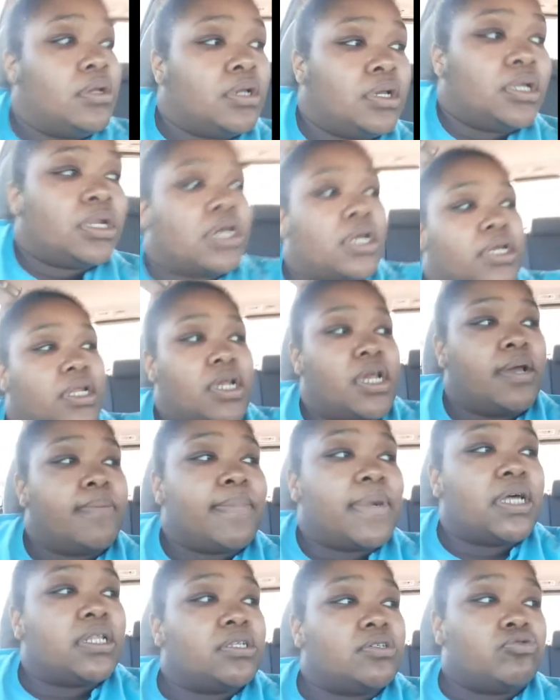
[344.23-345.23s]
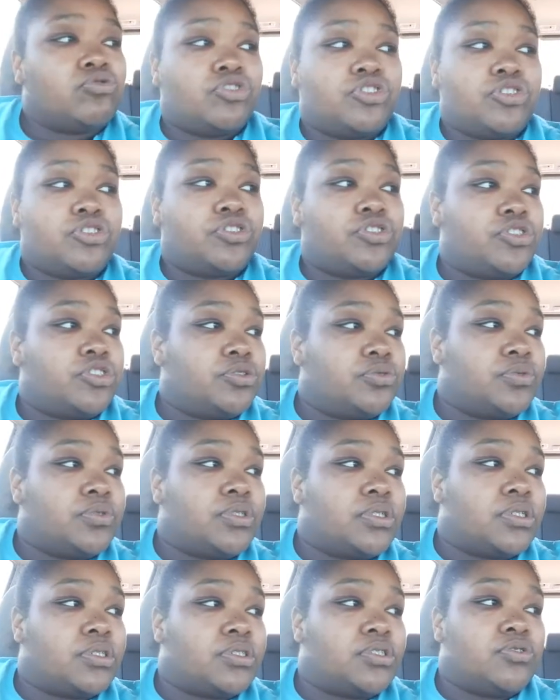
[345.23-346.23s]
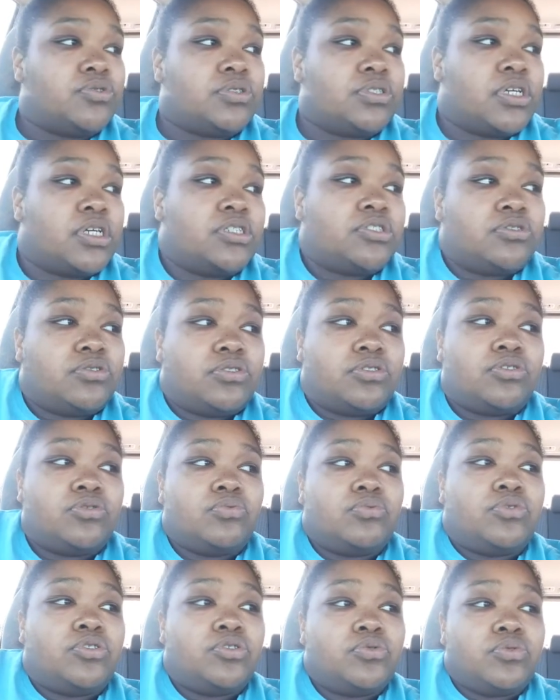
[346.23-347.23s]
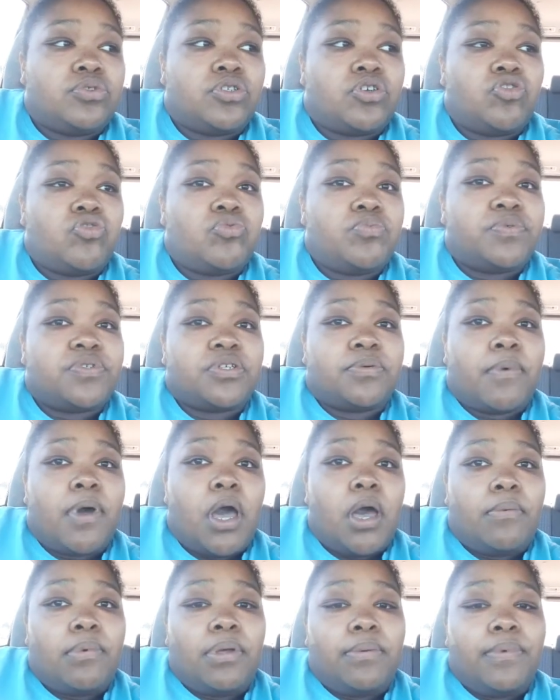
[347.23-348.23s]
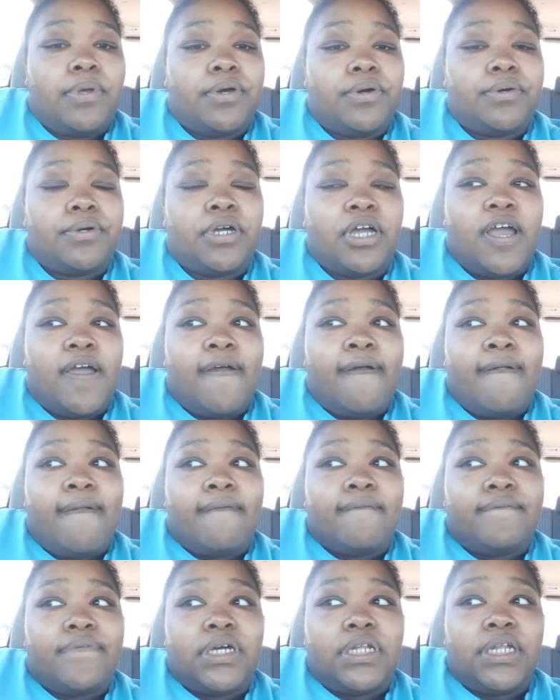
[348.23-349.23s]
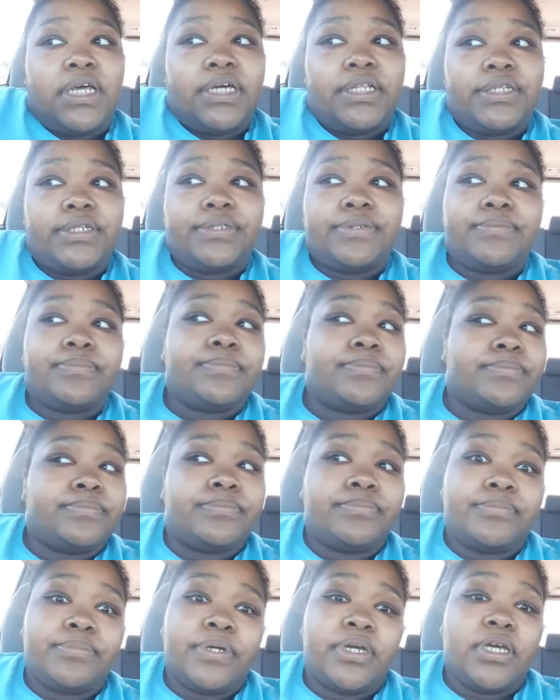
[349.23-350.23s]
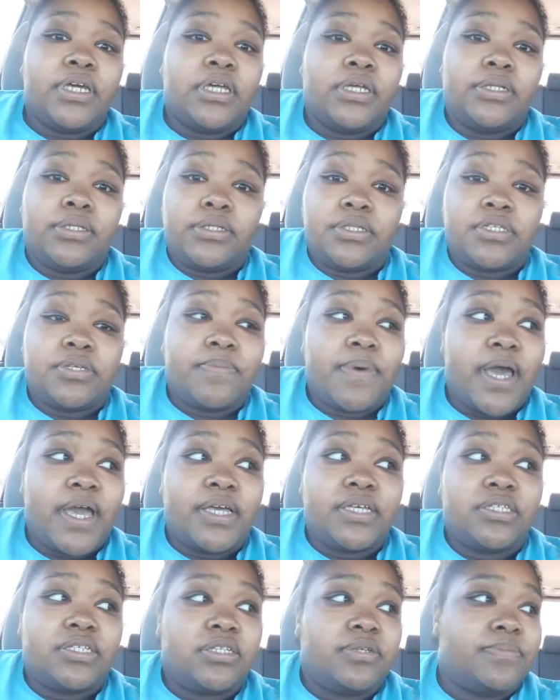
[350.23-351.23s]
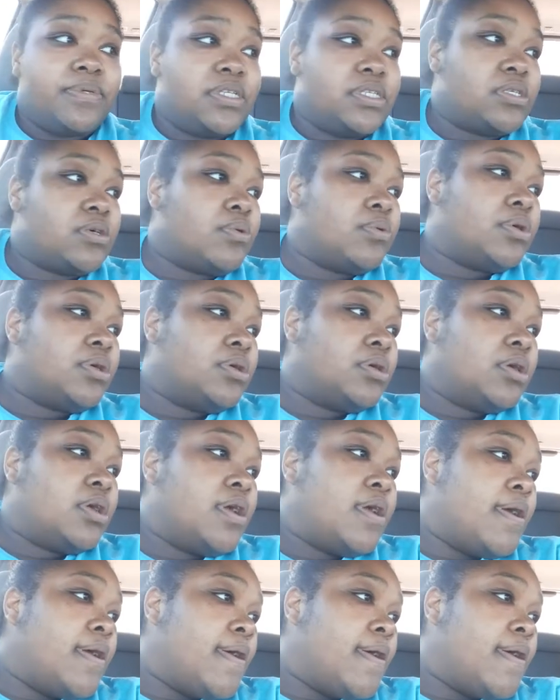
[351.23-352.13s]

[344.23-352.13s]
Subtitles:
And I can add my little gist to it because usually I just do 2 scoops, some almond milk, vanilla, and some ice, and it'd be so good.